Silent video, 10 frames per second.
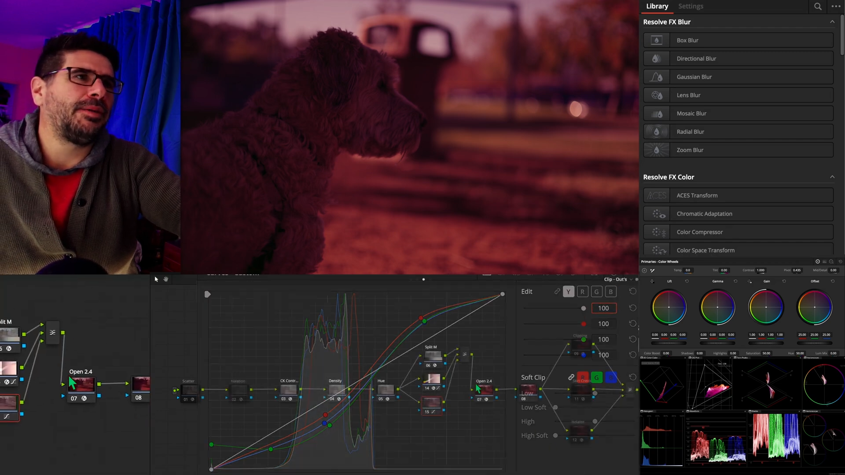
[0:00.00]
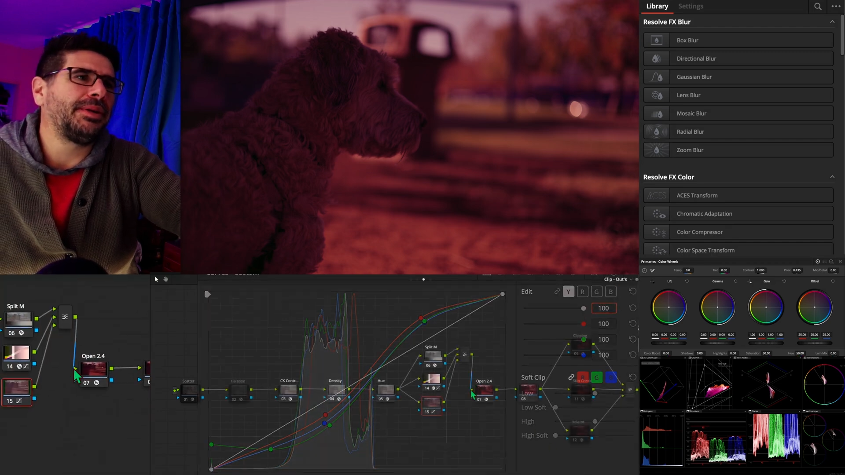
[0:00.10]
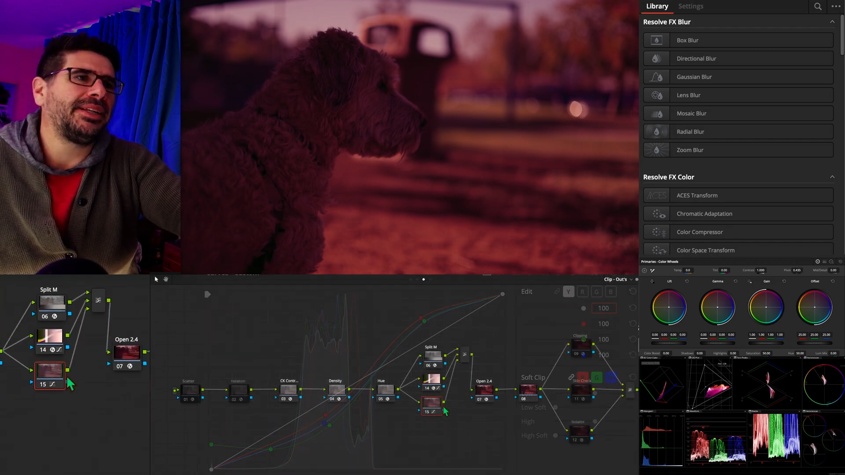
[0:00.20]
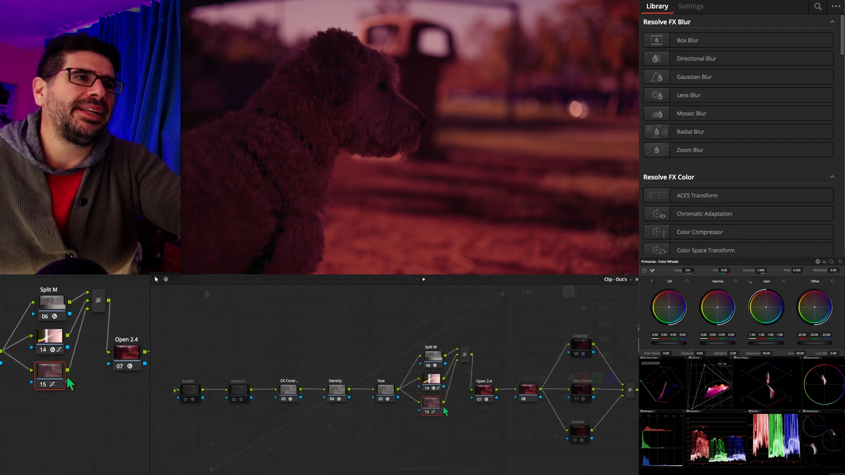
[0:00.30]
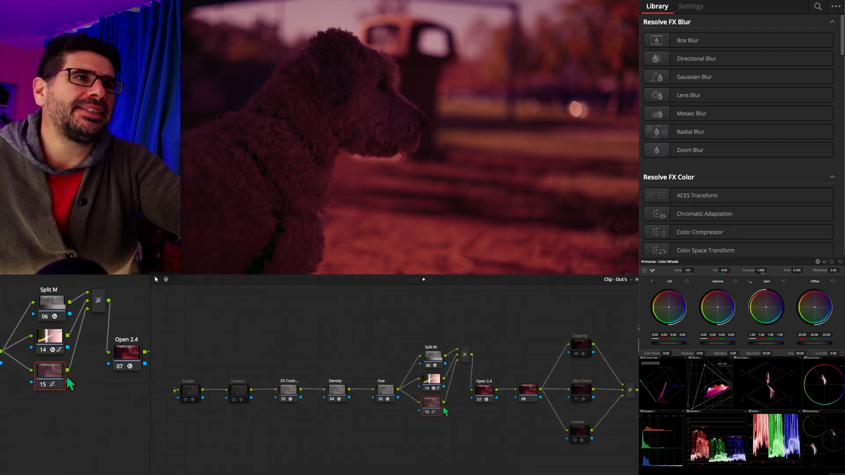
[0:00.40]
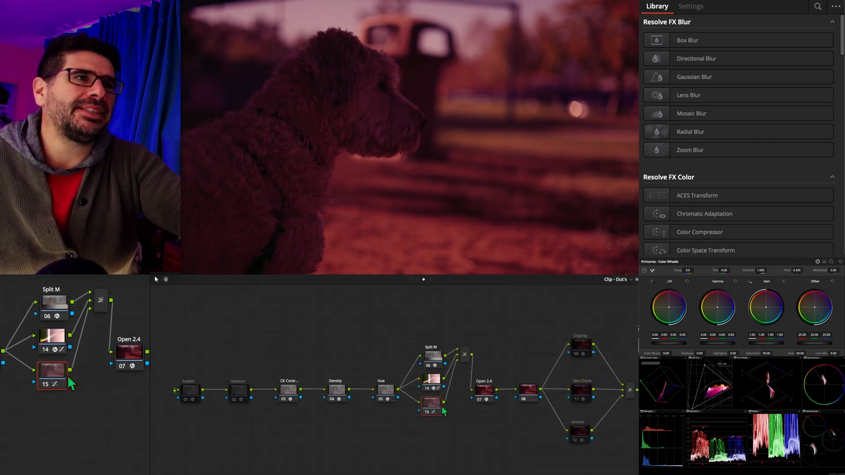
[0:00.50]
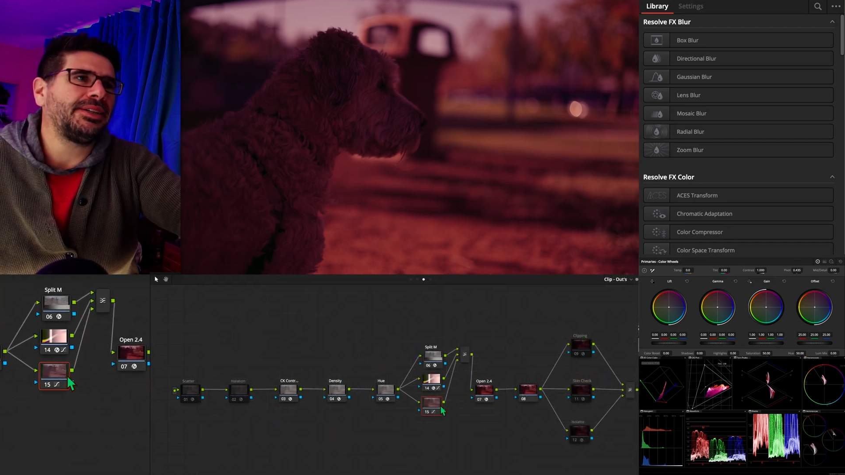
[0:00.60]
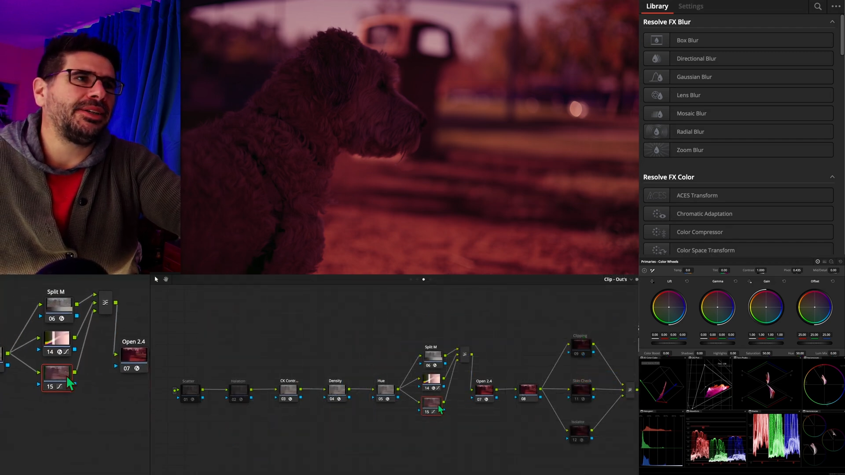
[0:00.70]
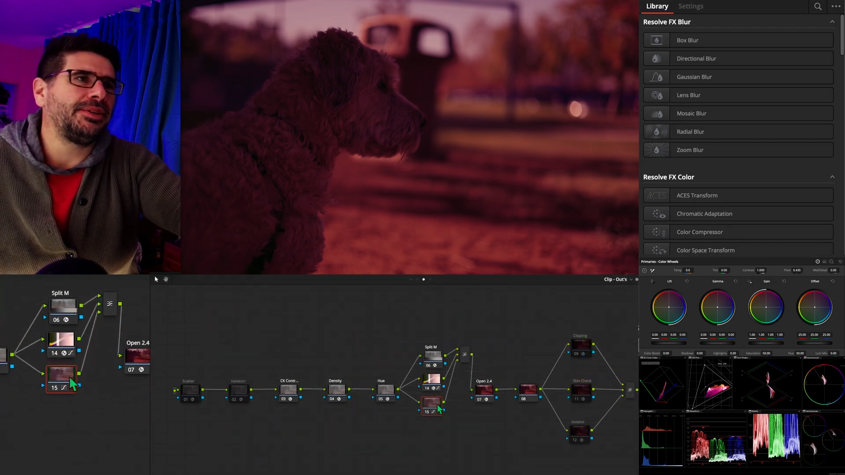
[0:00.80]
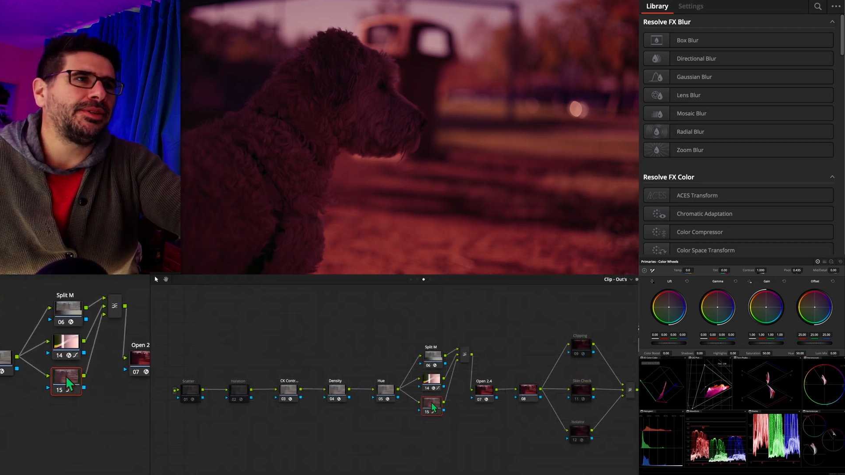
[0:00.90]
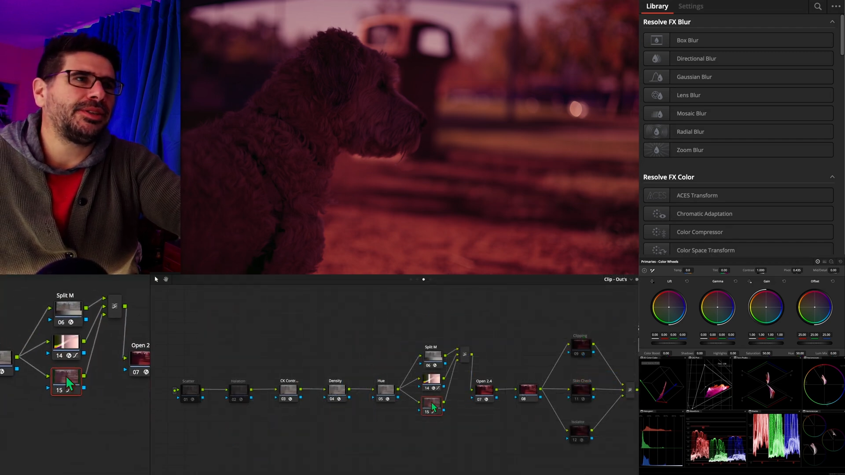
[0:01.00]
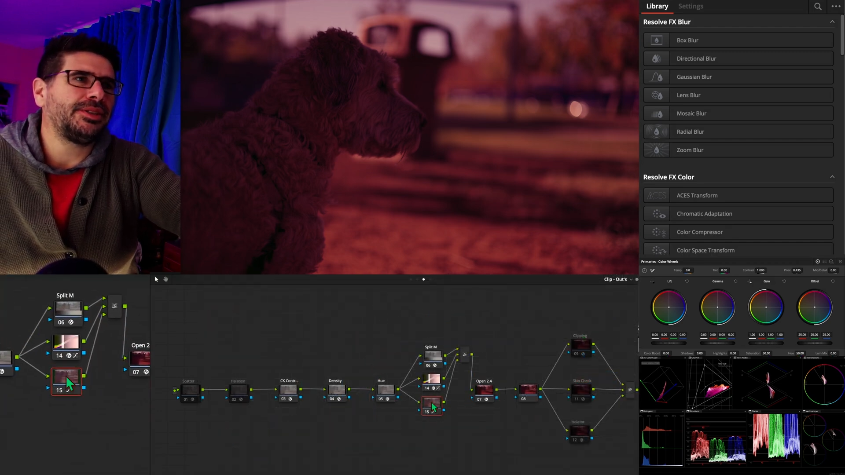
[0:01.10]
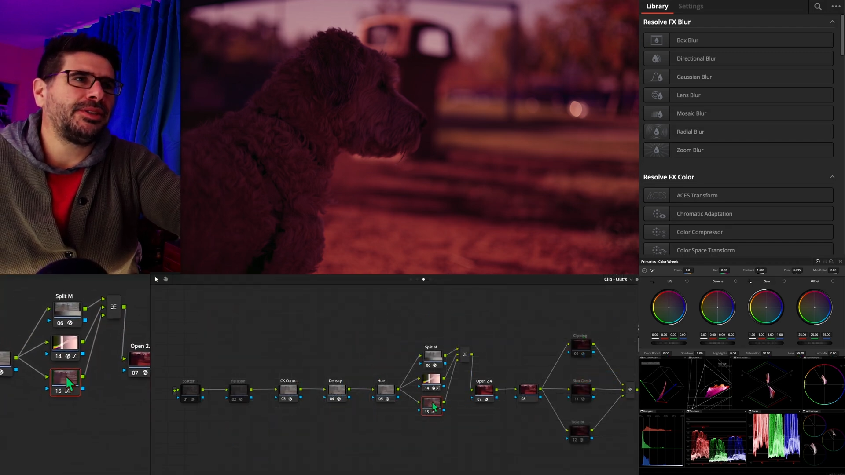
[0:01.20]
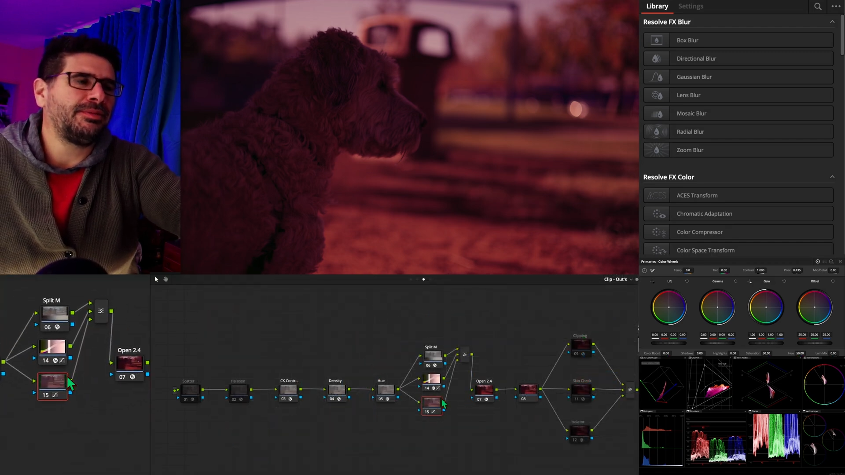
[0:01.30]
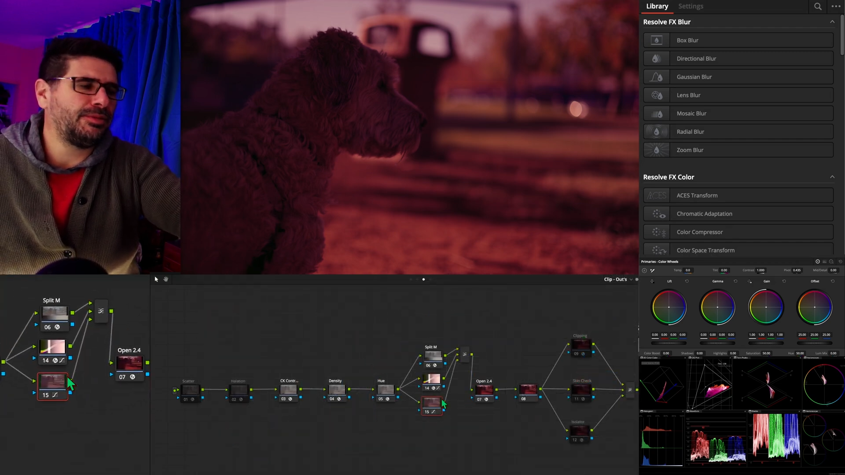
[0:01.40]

but that's how you used to